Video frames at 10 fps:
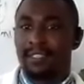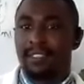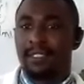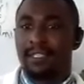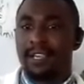
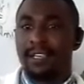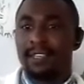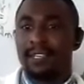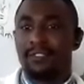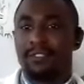Yeah,
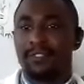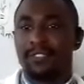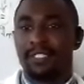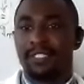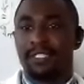and you have
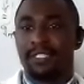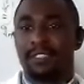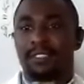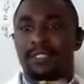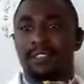seen it.
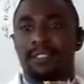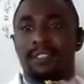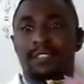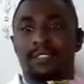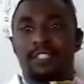
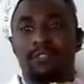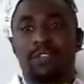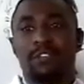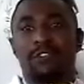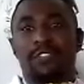This one
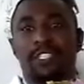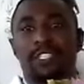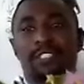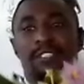you have seen.